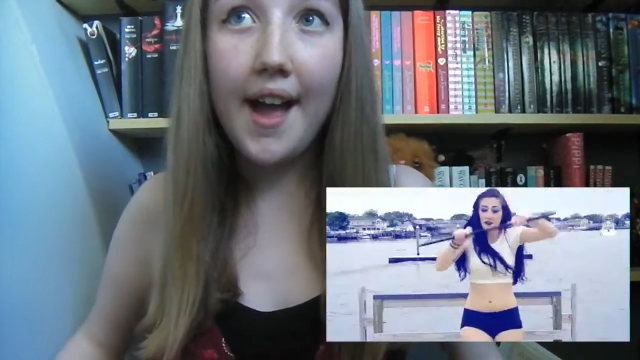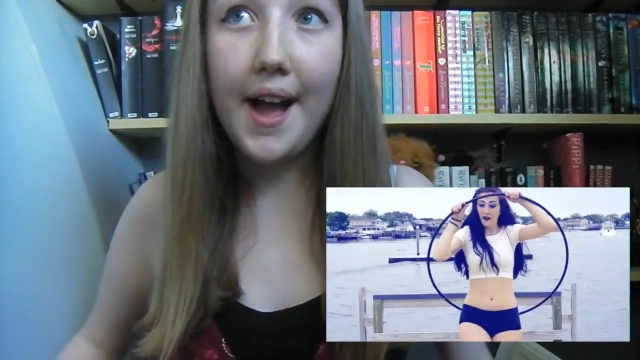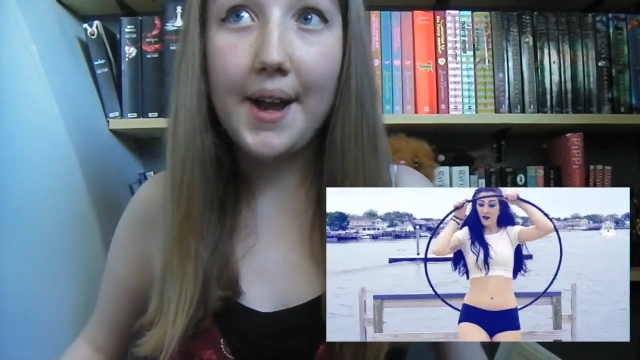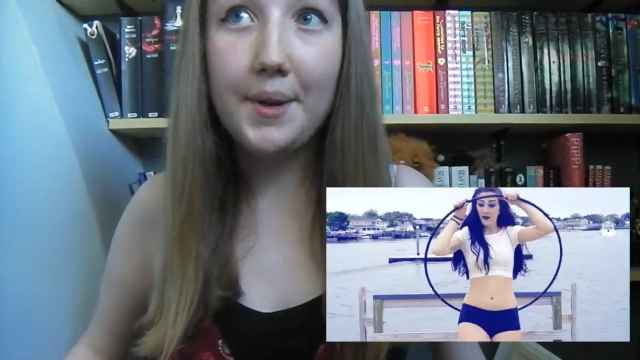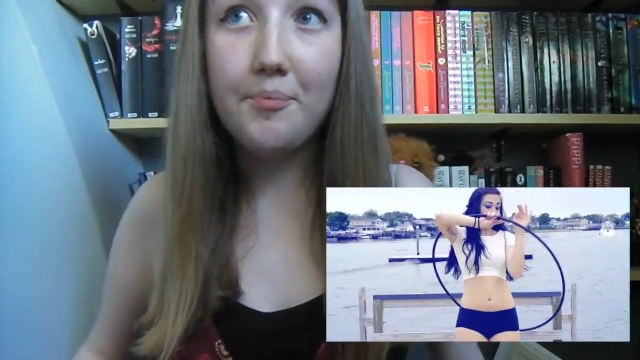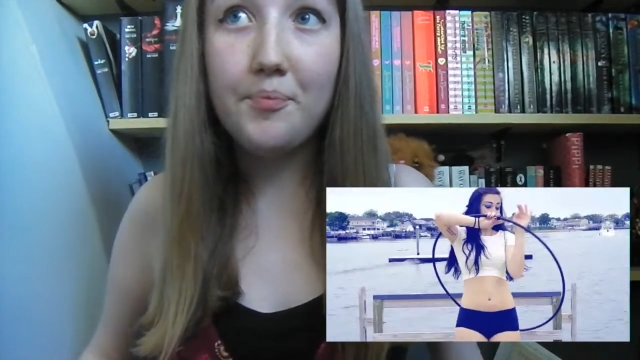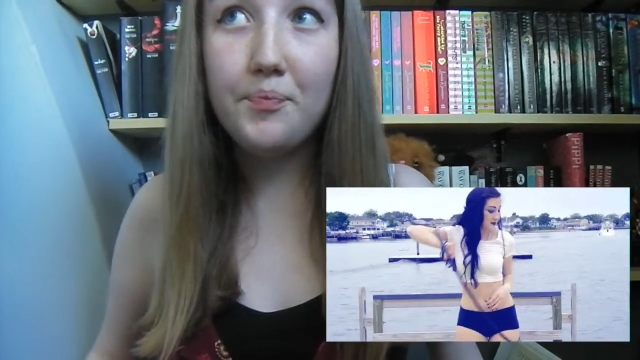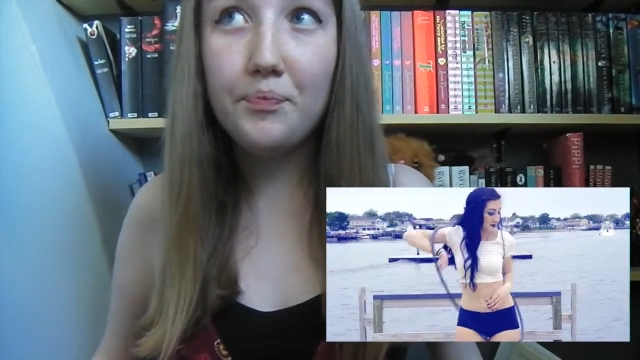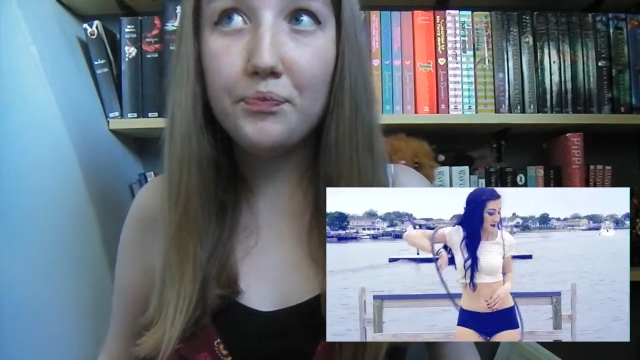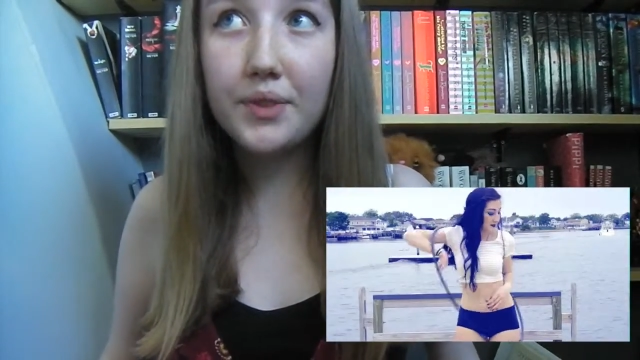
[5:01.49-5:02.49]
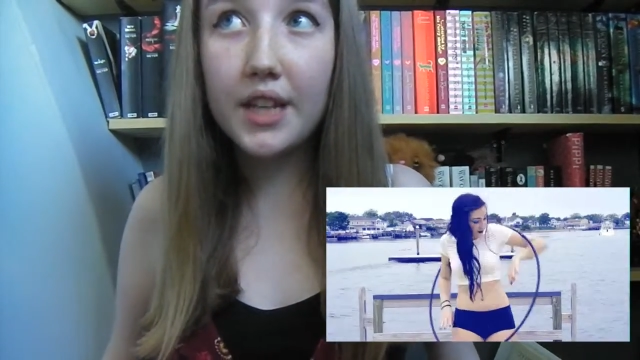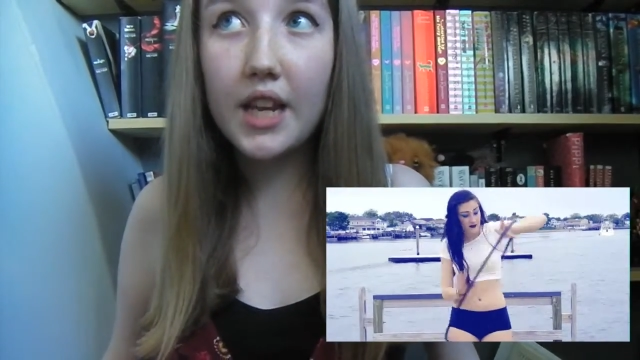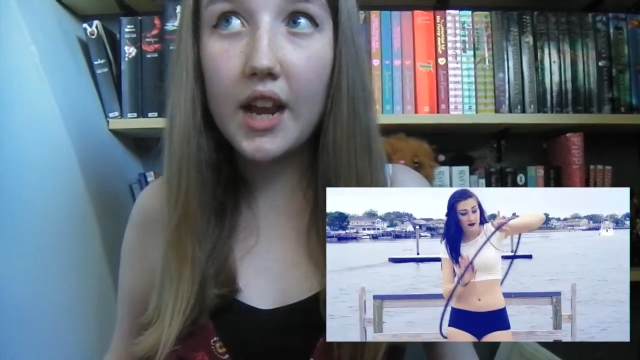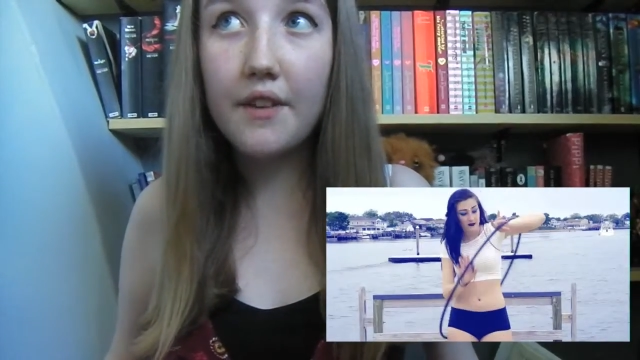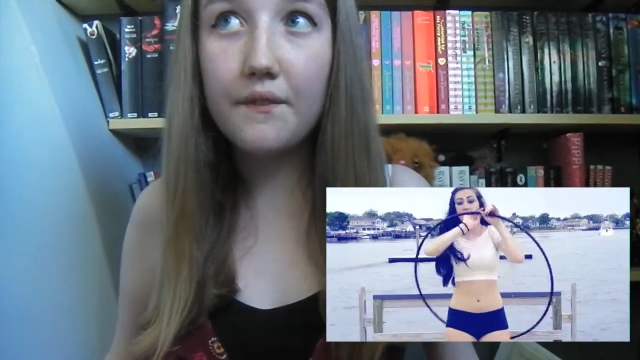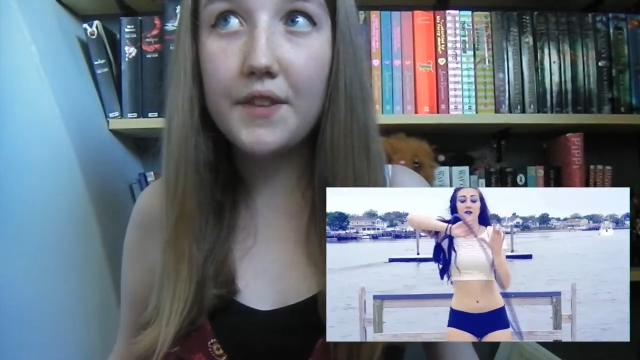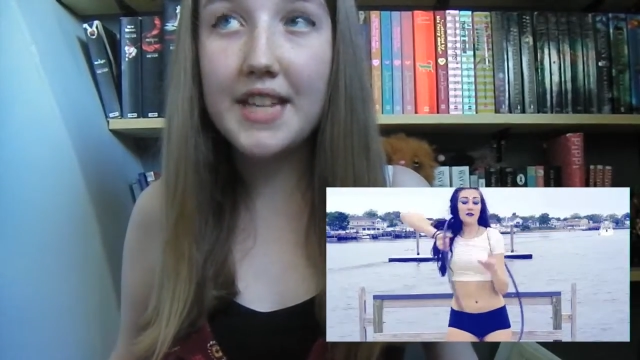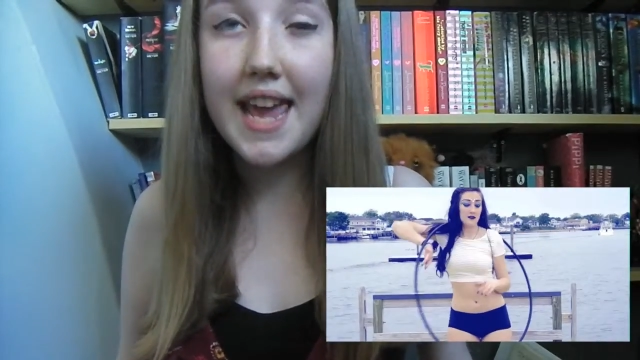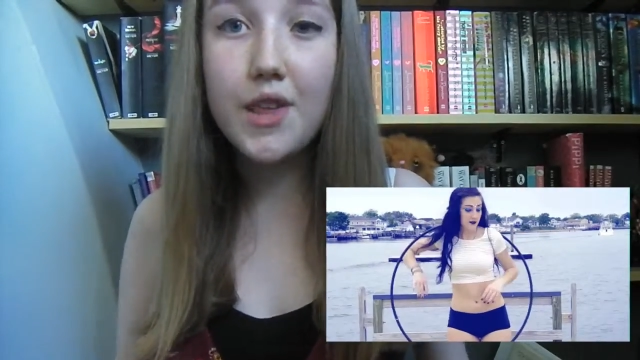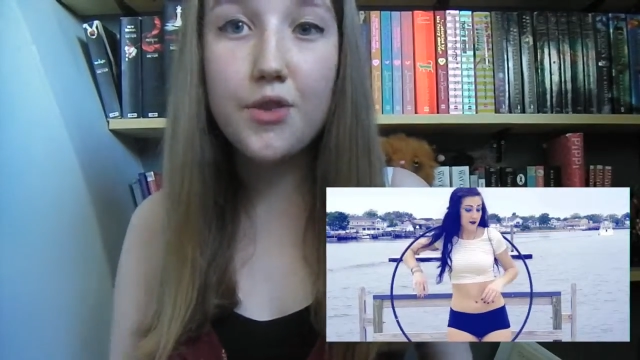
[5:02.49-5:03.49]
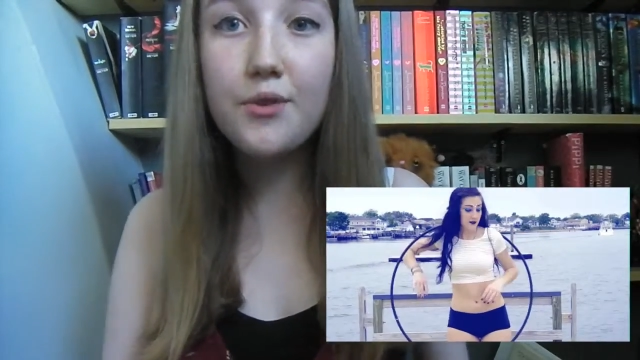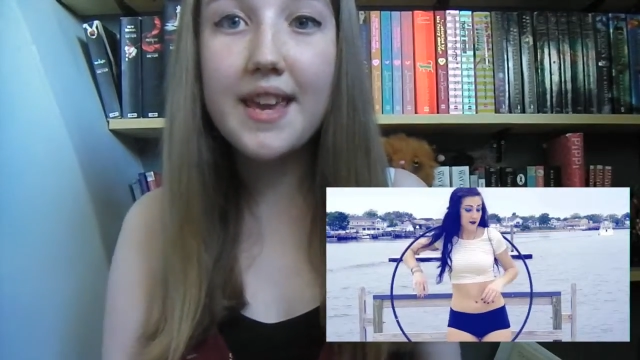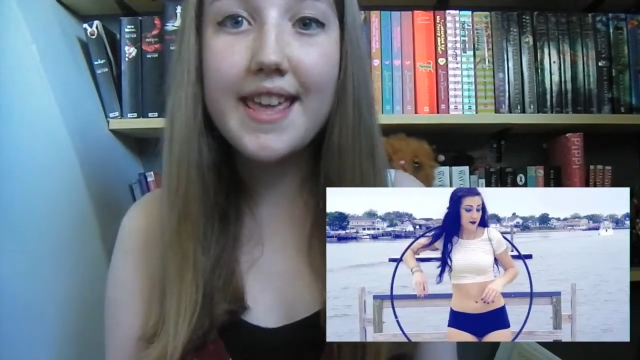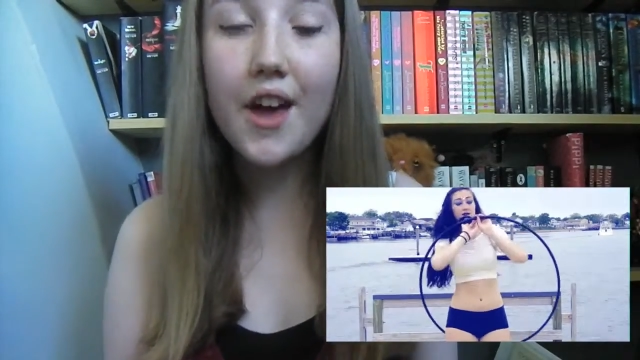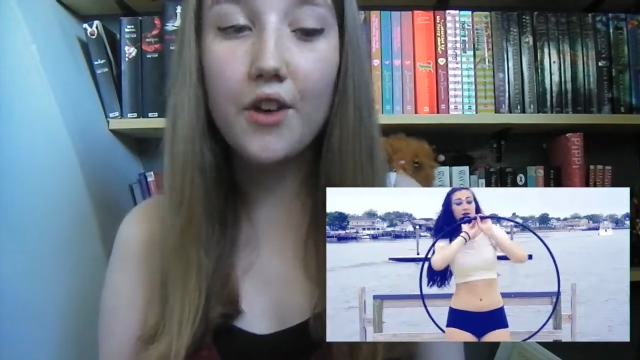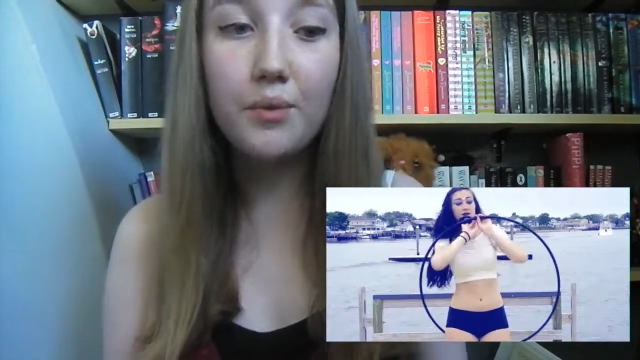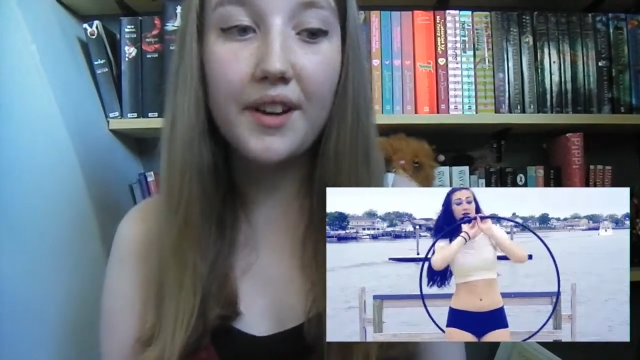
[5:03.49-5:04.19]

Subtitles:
for day 3 of one